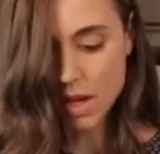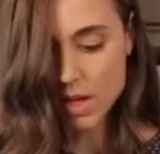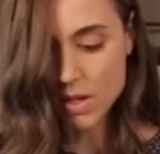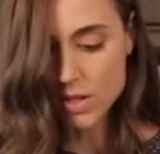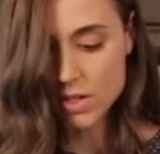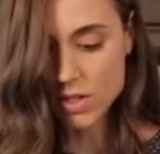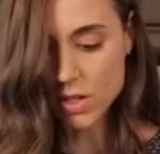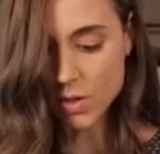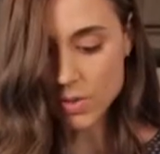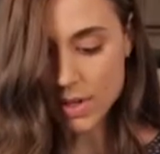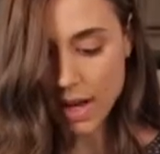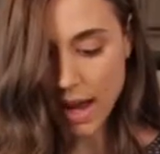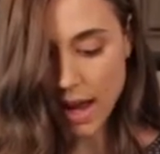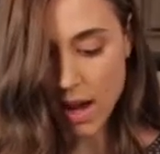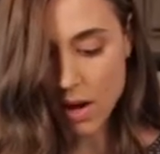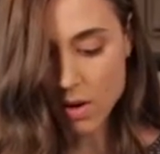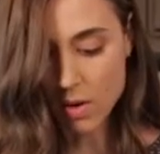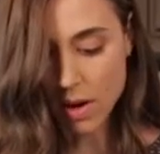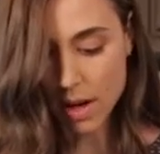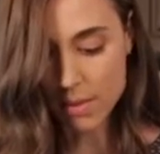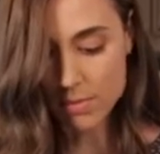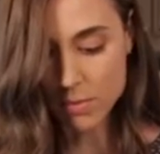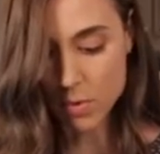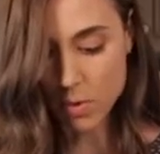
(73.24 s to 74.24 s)
so now
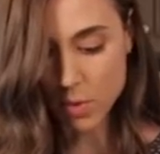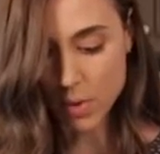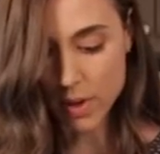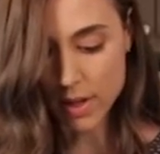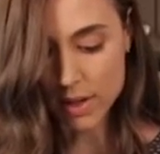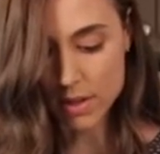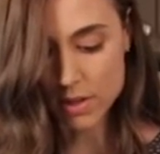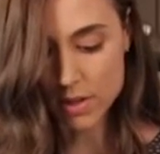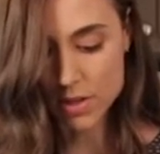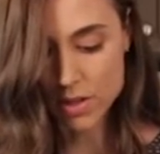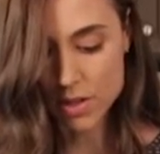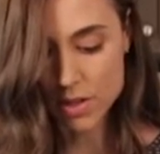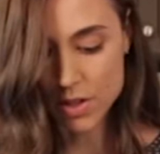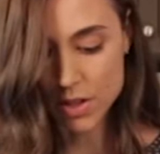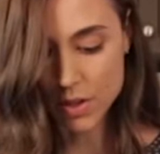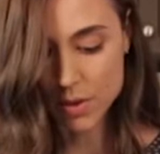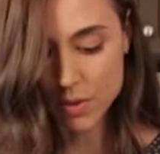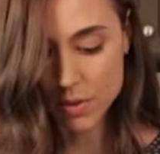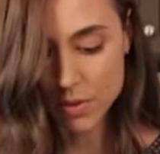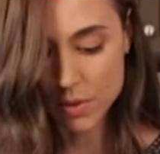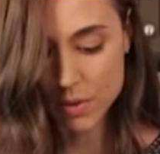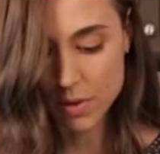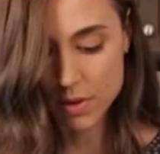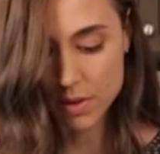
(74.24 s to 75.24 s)
I'm going
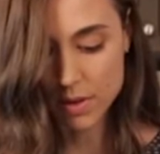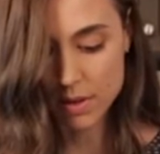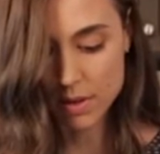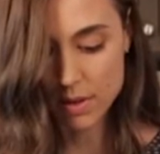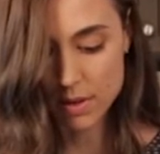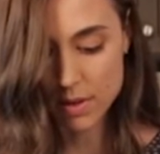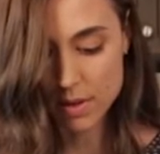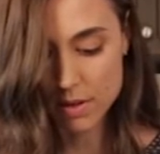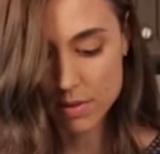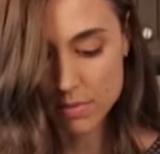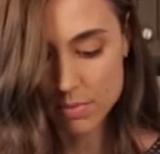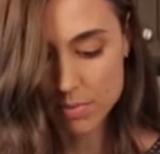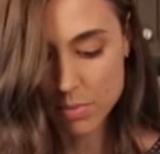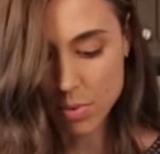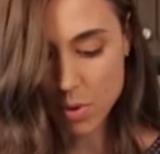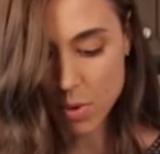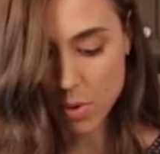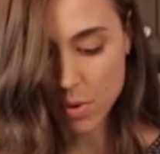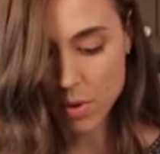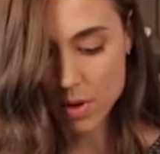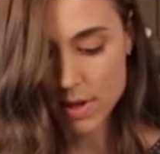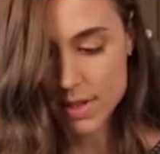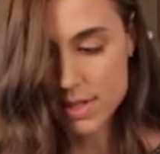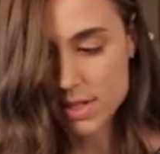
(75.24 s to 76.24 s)
to
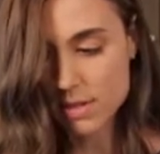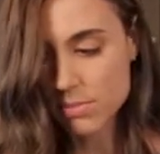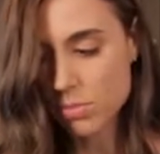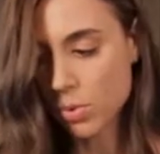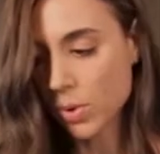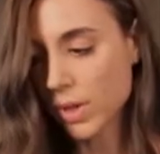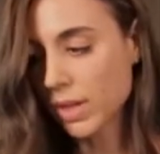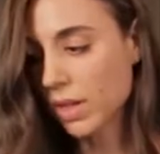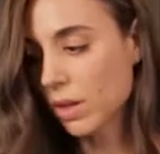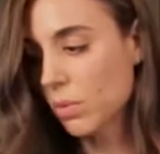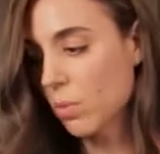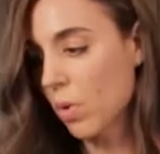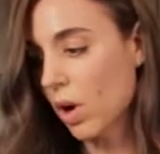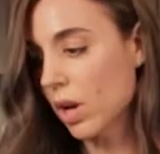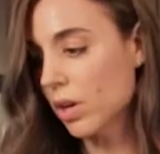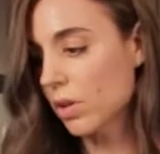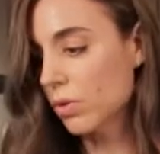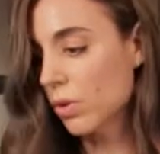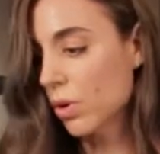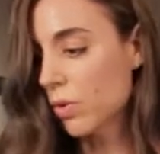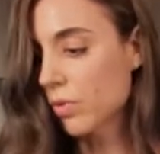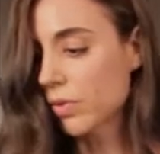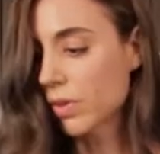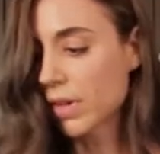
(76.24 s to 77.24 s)
pour some boiling
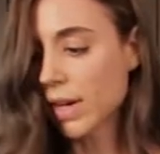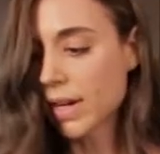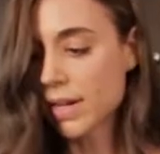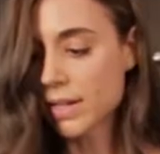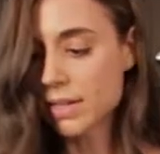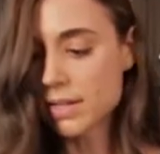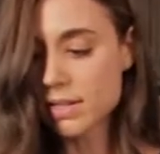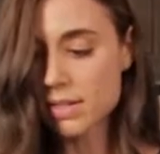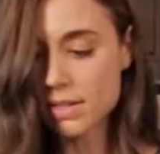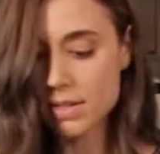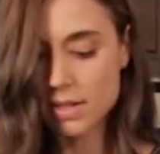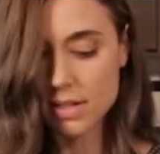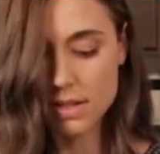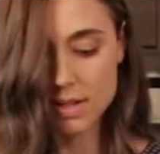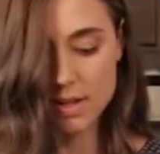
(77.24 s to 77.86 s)
water over it.